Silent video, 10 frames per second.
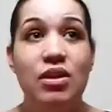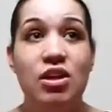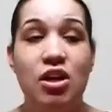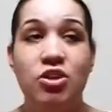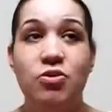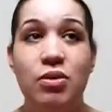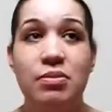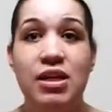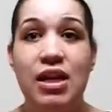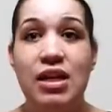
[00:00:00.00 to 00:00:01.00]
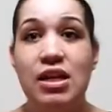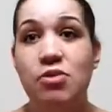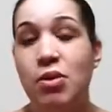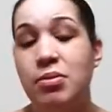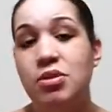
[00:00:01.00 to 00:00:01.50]
The doctor wanted me to gain
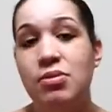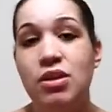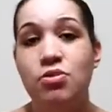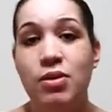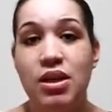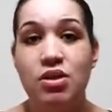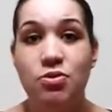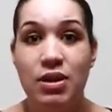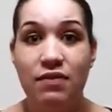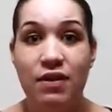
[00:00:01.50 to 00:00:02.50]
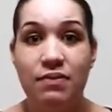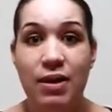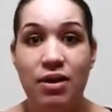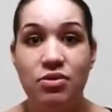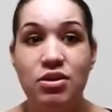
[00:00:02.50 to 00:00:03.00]
anywhere between 20 and 25
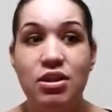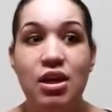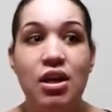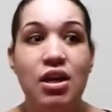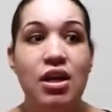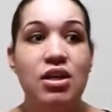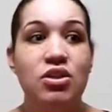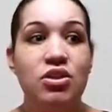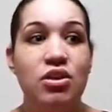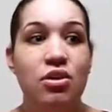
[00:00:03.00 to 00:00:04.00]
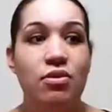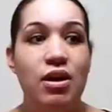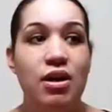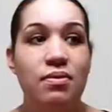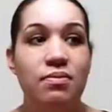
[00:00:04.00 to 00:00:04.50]
pounds, and so
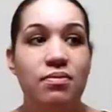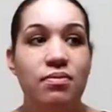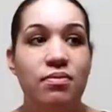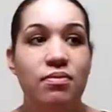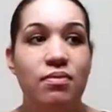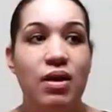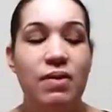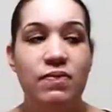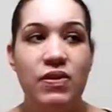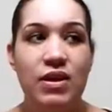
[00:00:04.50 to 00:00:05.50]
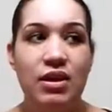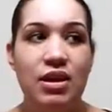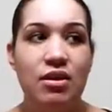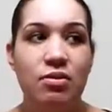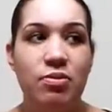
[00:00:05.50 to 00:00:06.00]
I'm
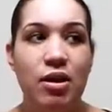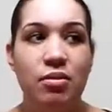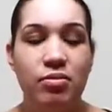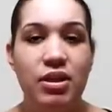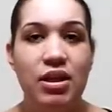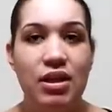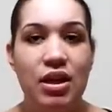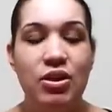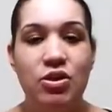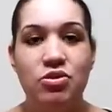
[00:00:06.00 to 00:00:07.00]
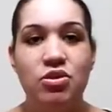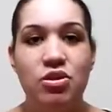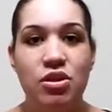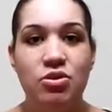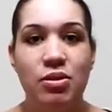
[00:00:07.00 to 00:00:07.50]
thinking I'll probably get closer to
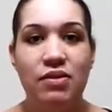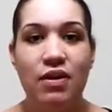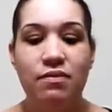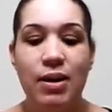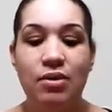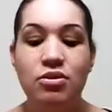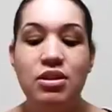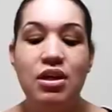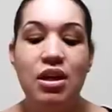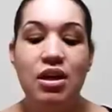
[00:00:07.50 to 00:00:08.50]
the 25 pounds.